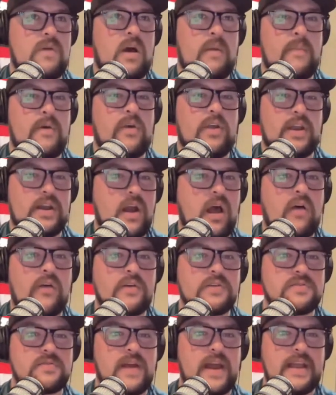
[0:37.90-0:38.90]
a million
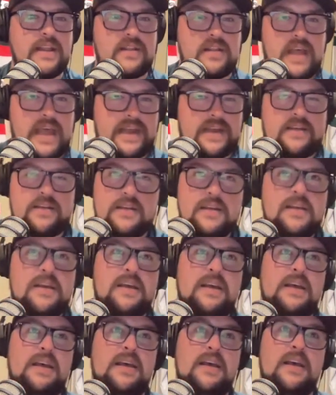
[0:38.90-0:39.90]
dollars, right? No, like, no.
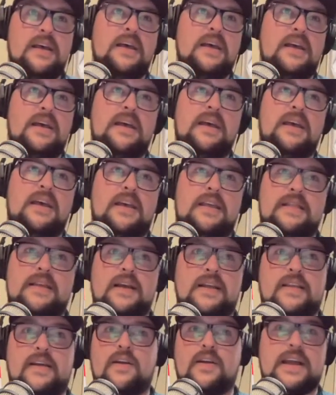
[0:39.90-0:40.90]

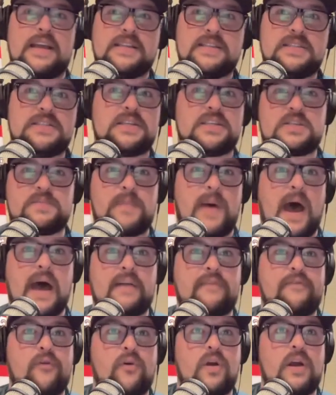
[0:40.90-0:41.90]
there there isn't a
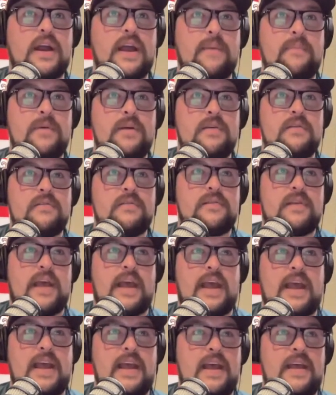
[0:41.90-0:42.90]
spot for him,
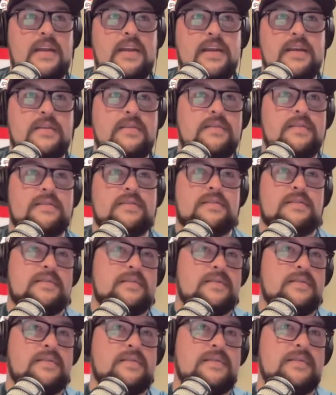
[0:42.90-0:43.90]
and
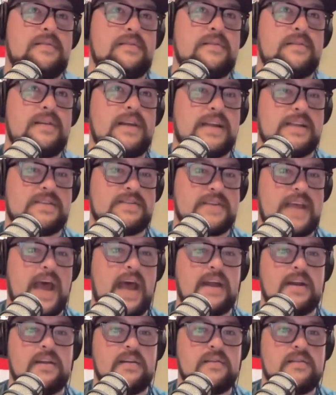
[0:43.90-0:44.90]
it's
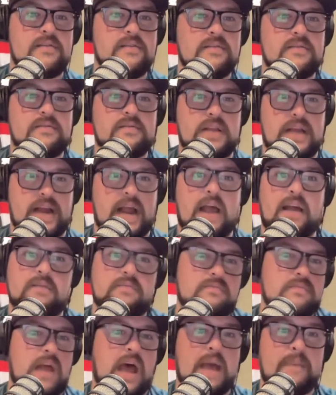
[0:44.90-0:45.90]
sad. Like I
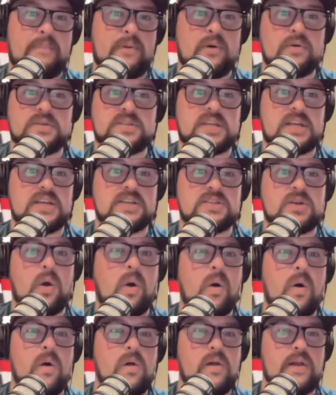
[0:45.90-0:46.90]
I posted his
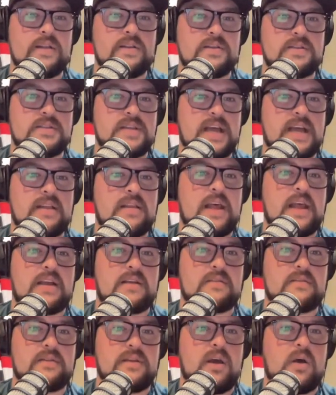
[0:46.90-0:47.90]
goal and said like,
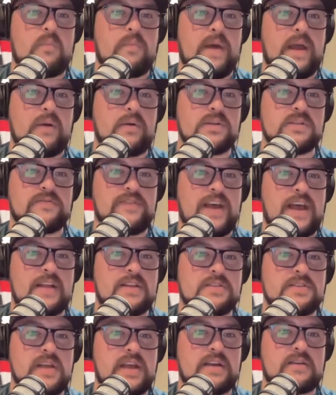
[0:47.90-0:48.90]
yo, Penguins
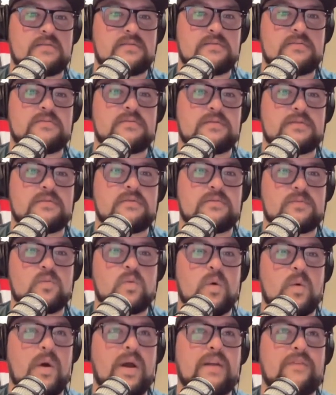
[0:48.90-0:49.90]
fans, like,
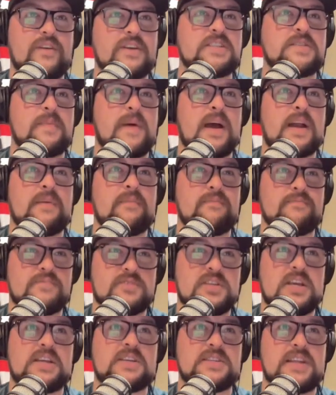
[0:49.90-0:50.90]
we want to fix the bottom
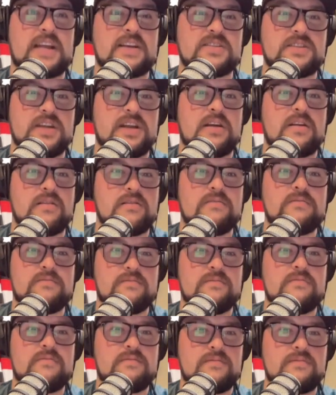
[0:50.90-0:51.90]
six next year.
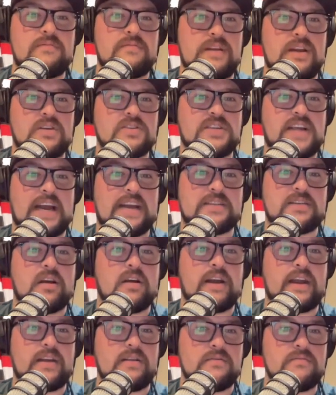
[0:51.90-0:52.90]
Here's a guy to
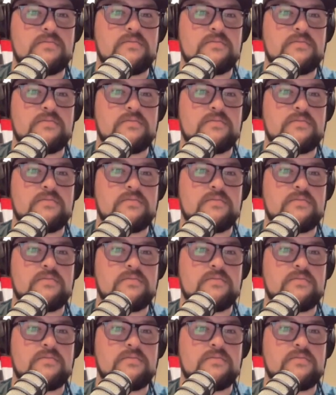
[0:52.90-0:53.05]
target.